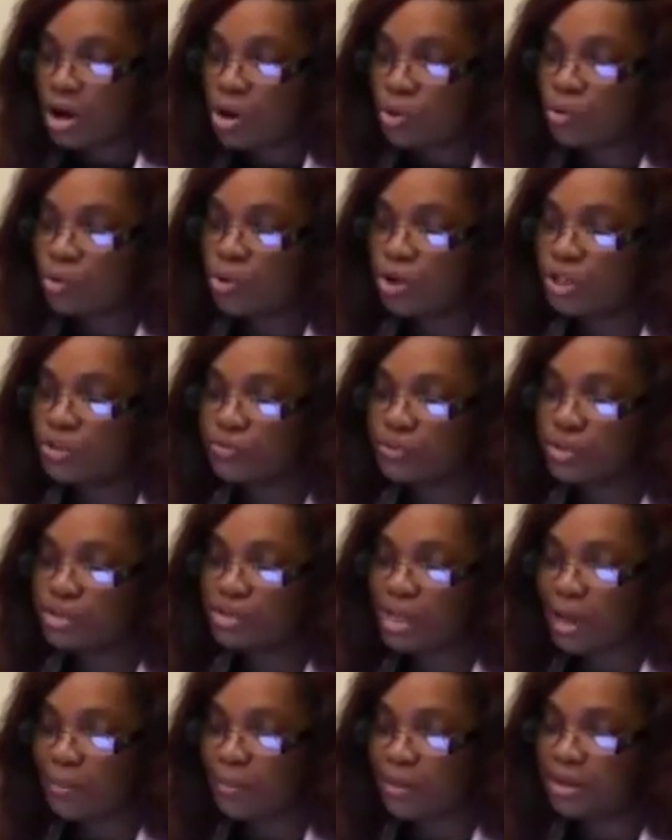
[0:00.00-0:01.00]
Rules for
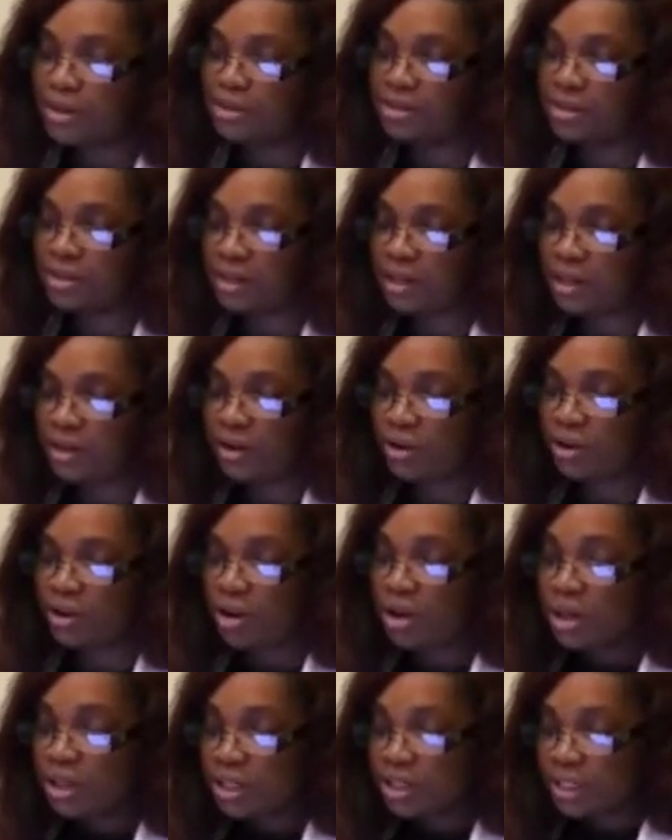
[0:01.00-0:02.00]
stopping the study
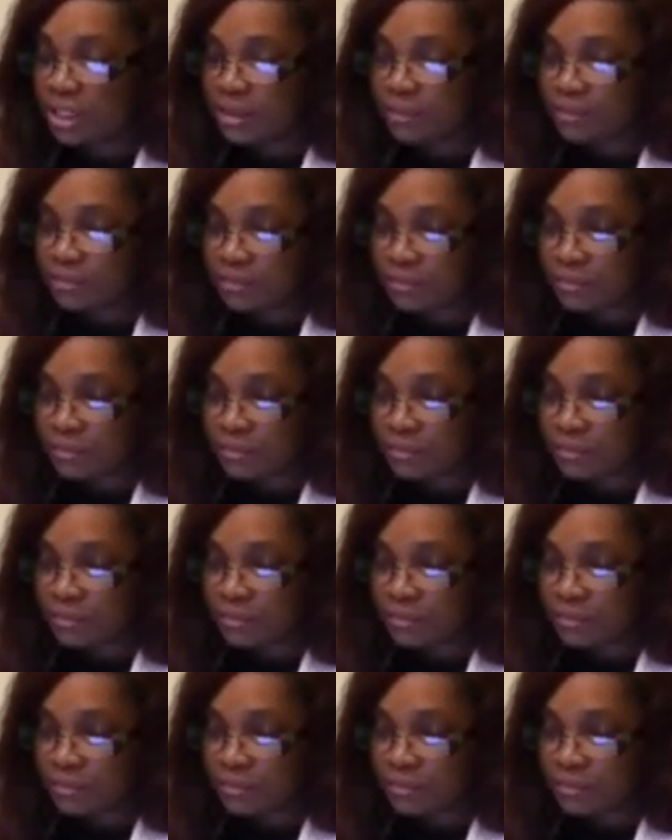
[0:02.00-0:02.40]
early